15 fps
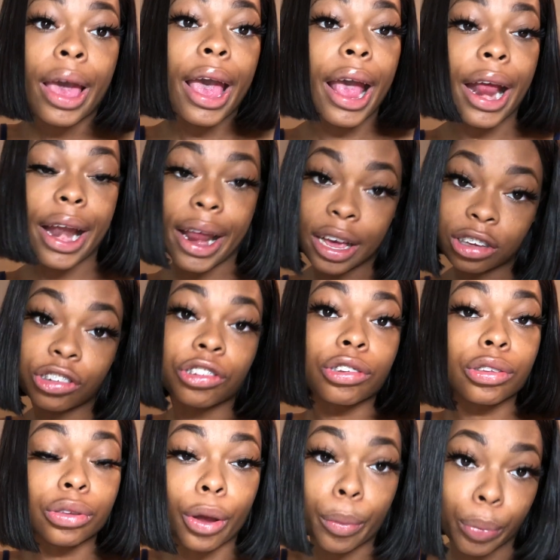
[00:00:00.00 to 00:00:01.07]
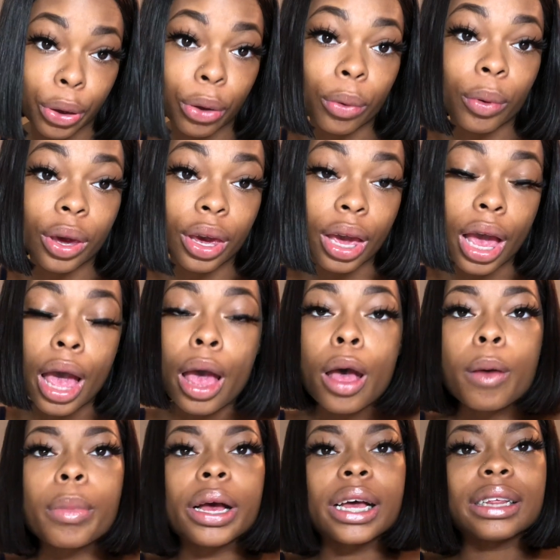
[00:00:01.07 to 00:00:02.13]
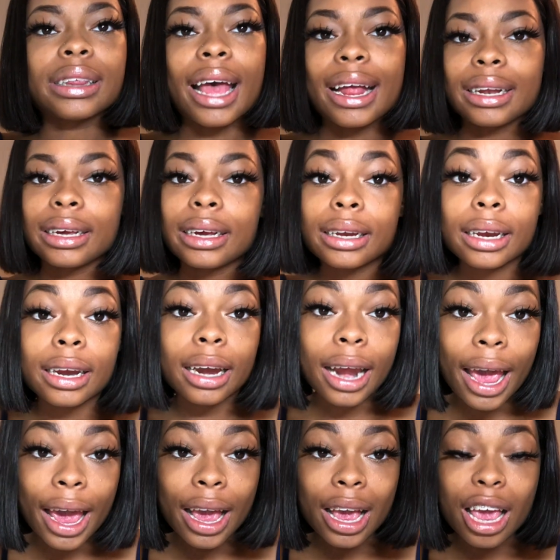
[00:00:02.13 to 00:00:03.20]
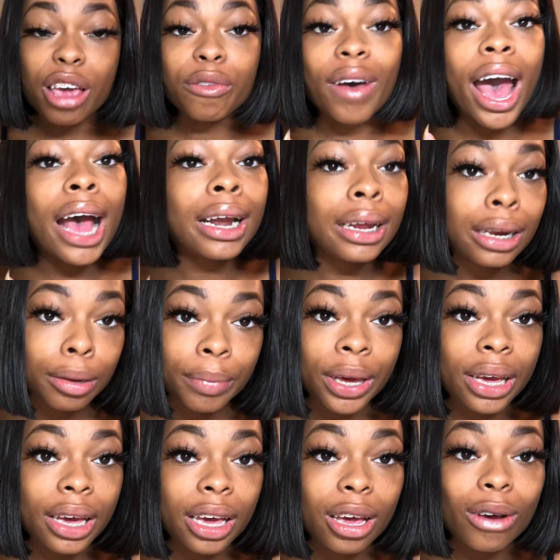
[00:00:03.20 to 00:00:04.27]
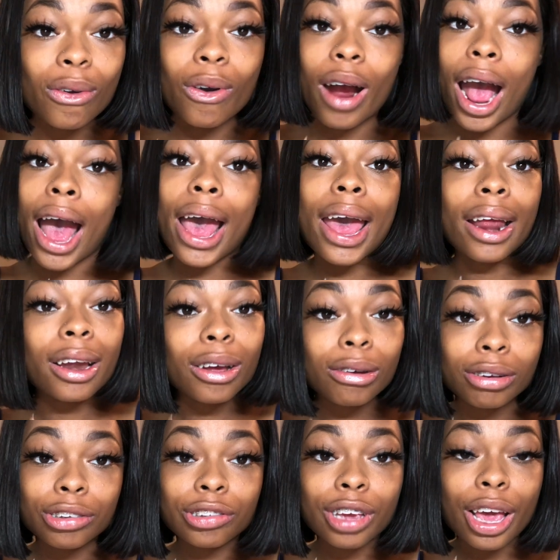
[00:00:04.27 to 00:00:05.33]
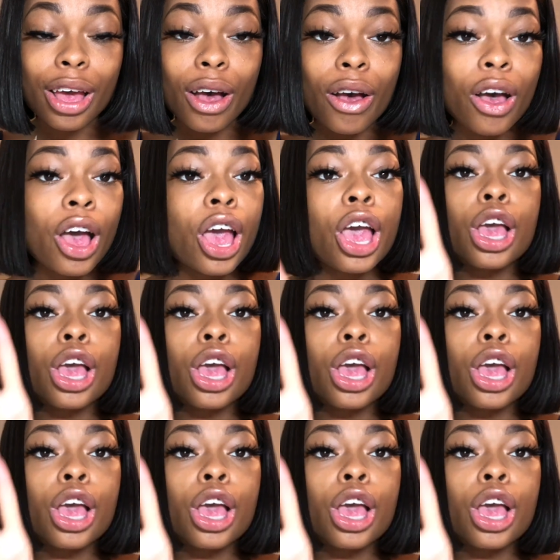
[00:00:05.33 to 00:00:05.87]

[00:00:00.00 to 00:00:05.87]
And that's just on period. Because at the end of the day, if I did a bid or I had to go to jail,